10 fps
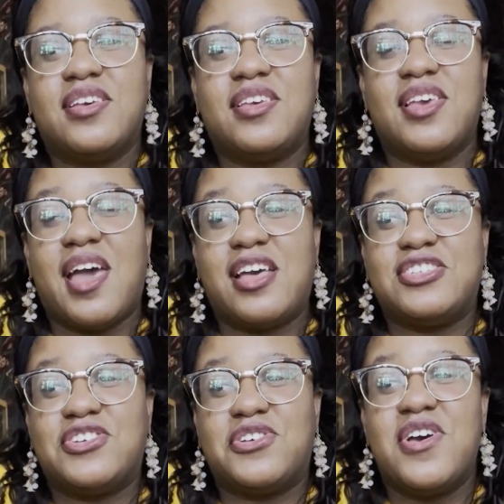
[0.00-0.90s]
yeah,
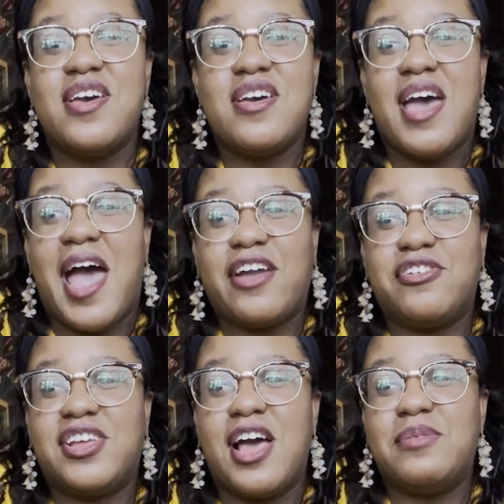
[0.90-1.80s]
so
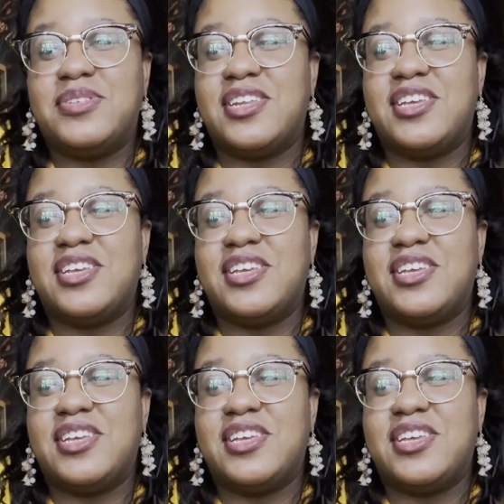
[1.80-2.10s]
Hagrid comes and